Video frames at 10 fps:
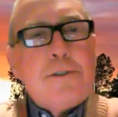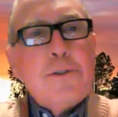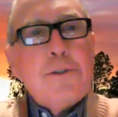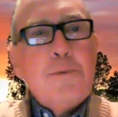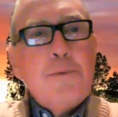
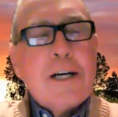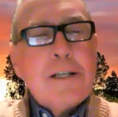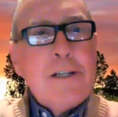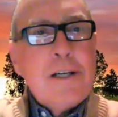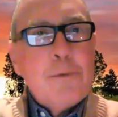
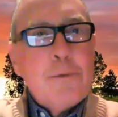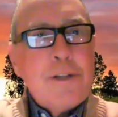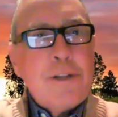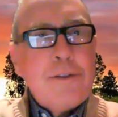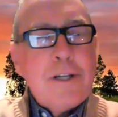to deal
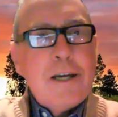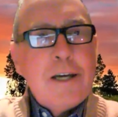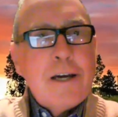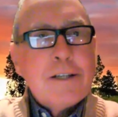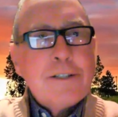with the
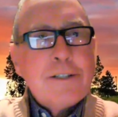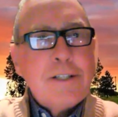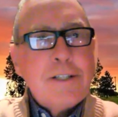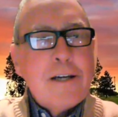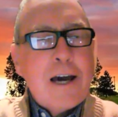
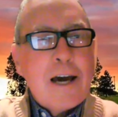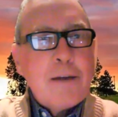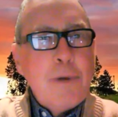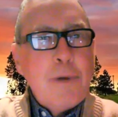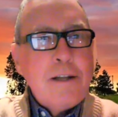NSC
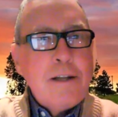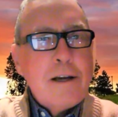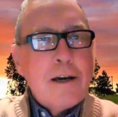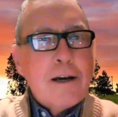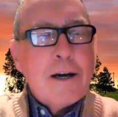
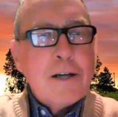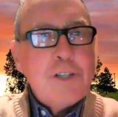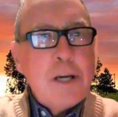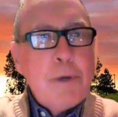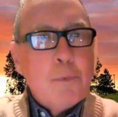admin,
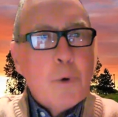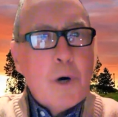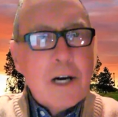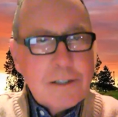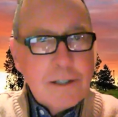Jamie
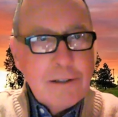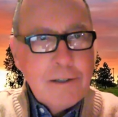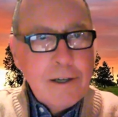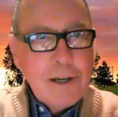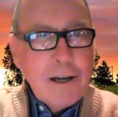
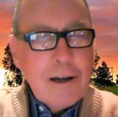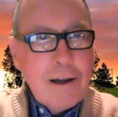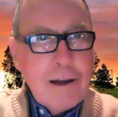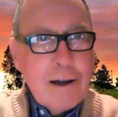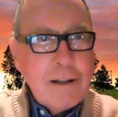Watson,
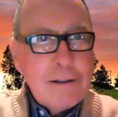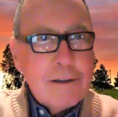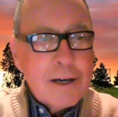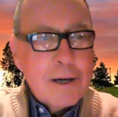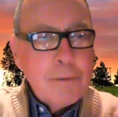and
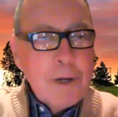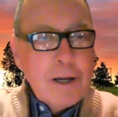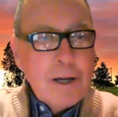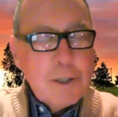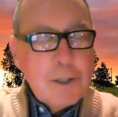
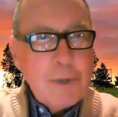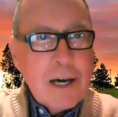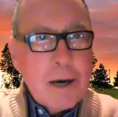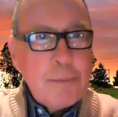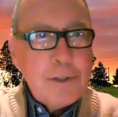she'll be
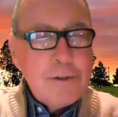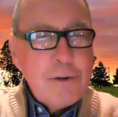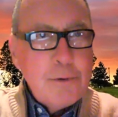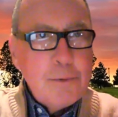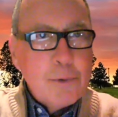happy
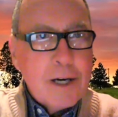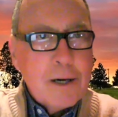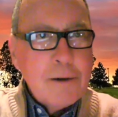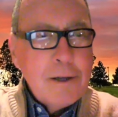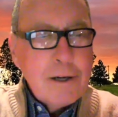
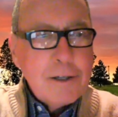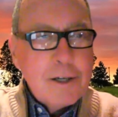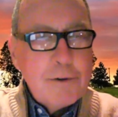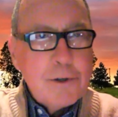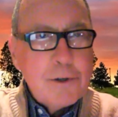to
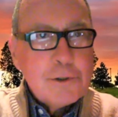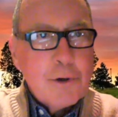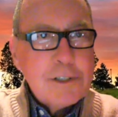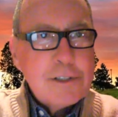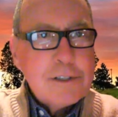give you your
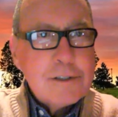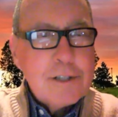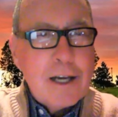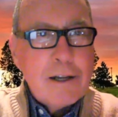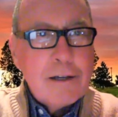choice
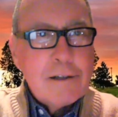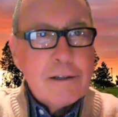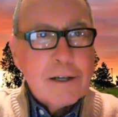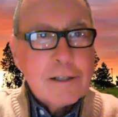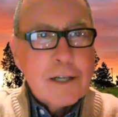and
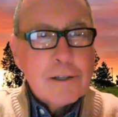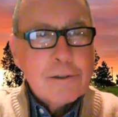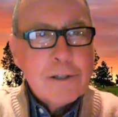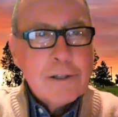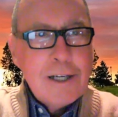
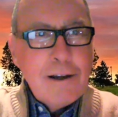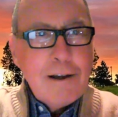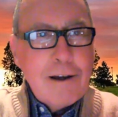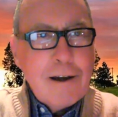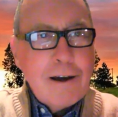color,
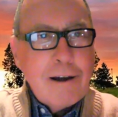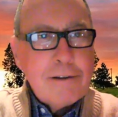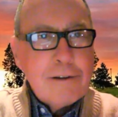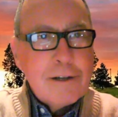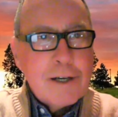
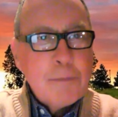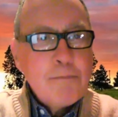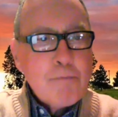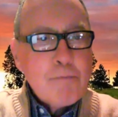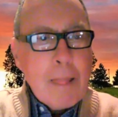and
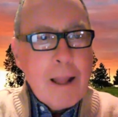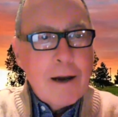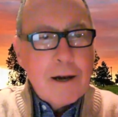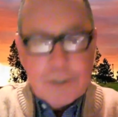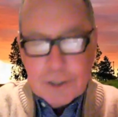
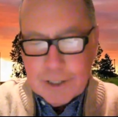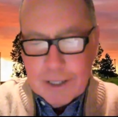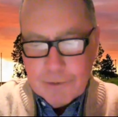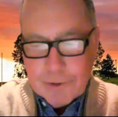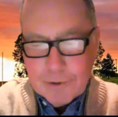just
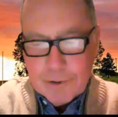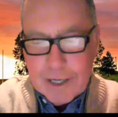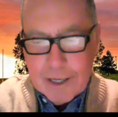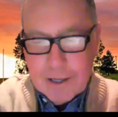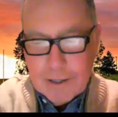give her
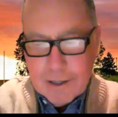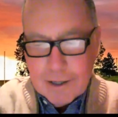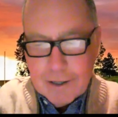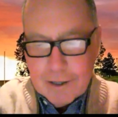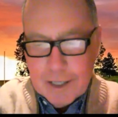
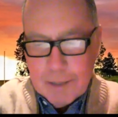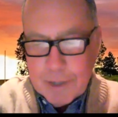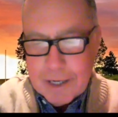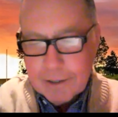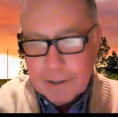an
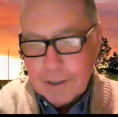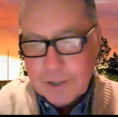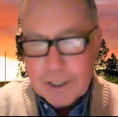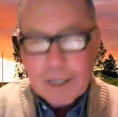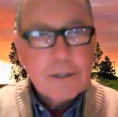email and
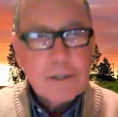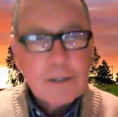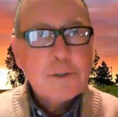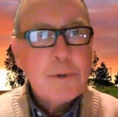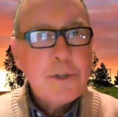she'll get in
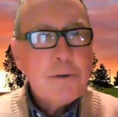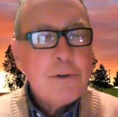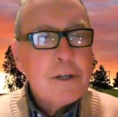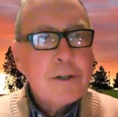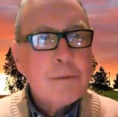touch with you,
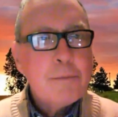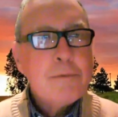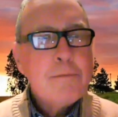and you can